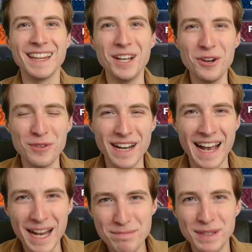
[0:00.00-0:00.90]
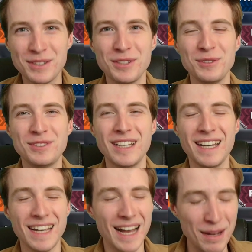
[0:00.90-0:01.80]
Hello and happy
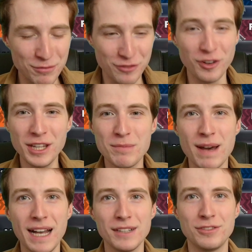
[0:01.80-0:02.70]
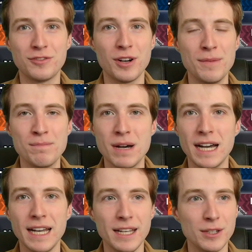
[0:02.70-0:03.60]
Tuesday. I'm fully back from
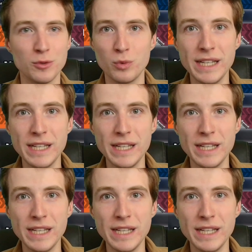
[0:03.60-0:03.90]
my